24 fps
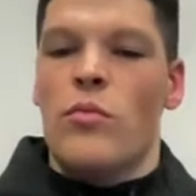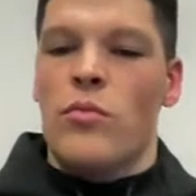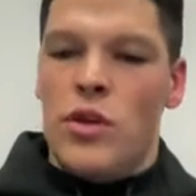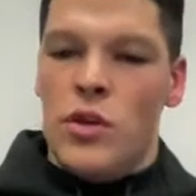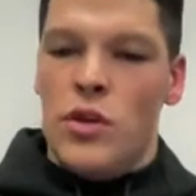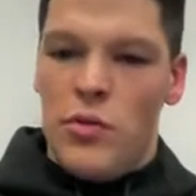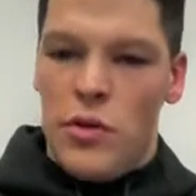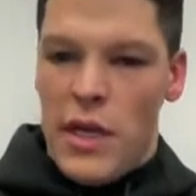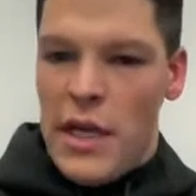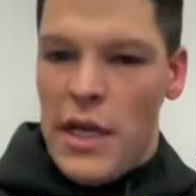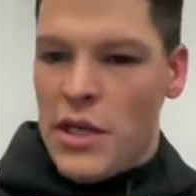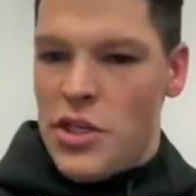
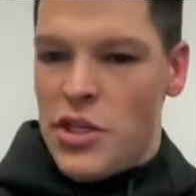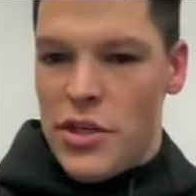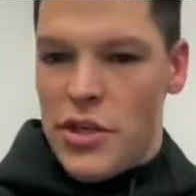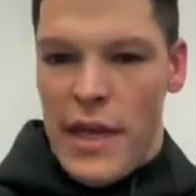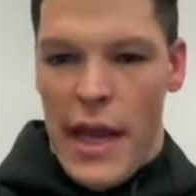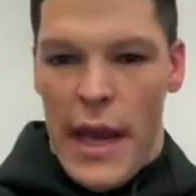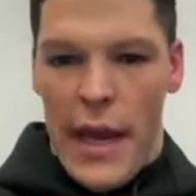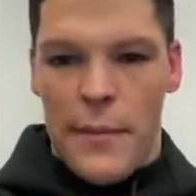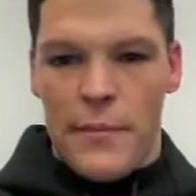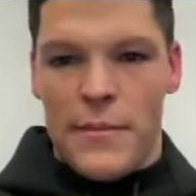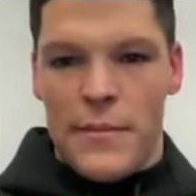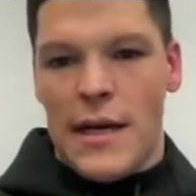you'd get your
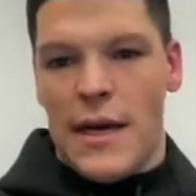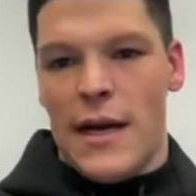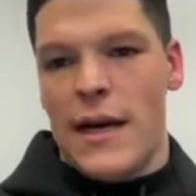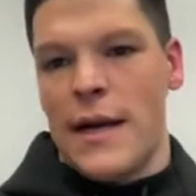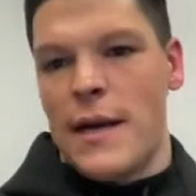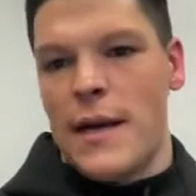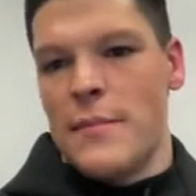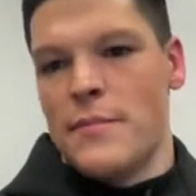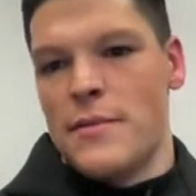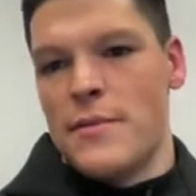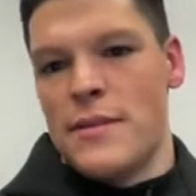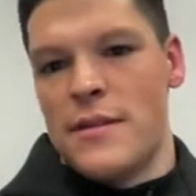game
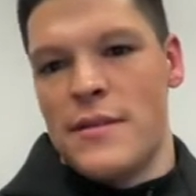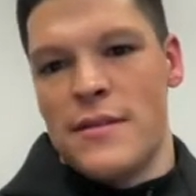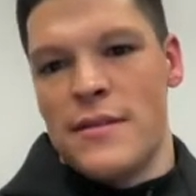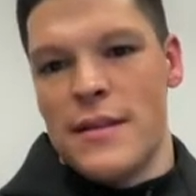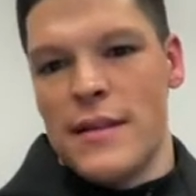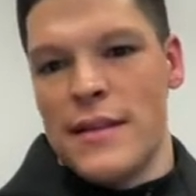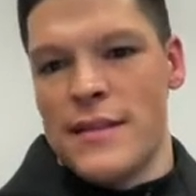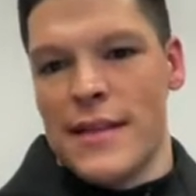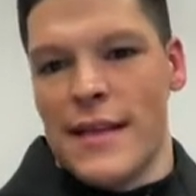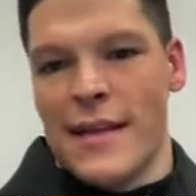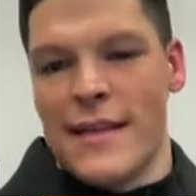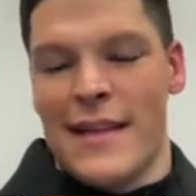times,
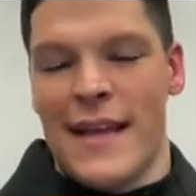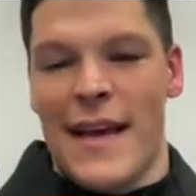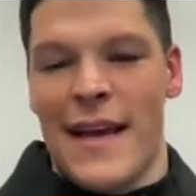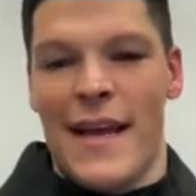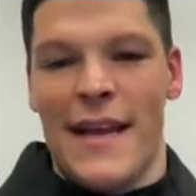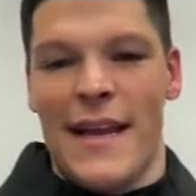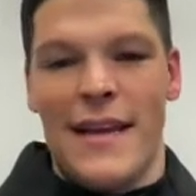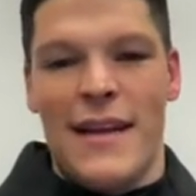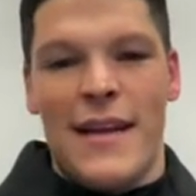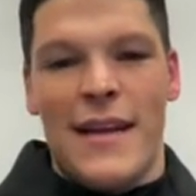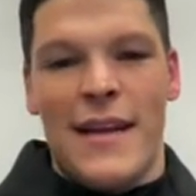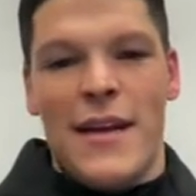things like
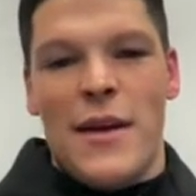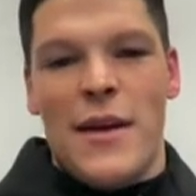that.